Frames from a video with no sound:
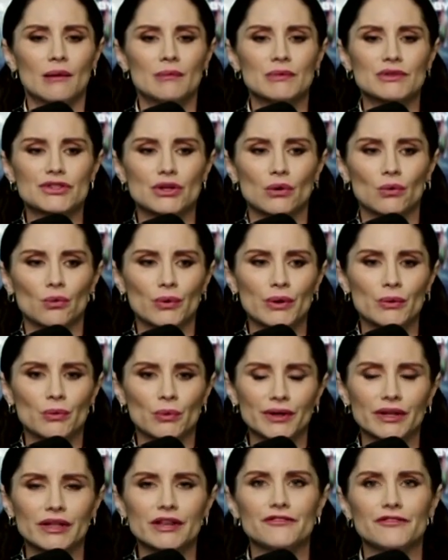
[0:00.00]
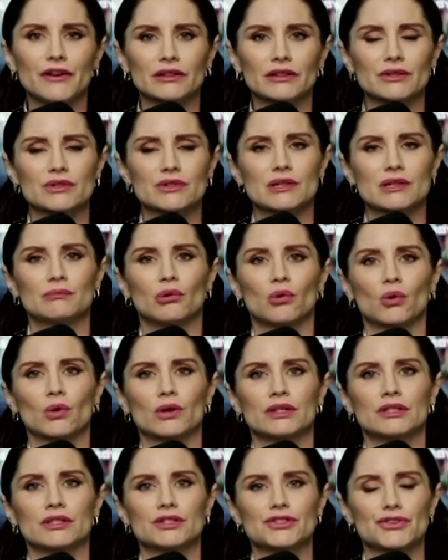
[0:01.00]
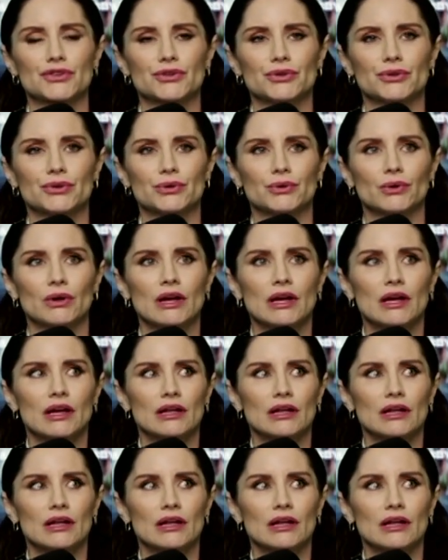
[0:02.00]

So we really felt it was important to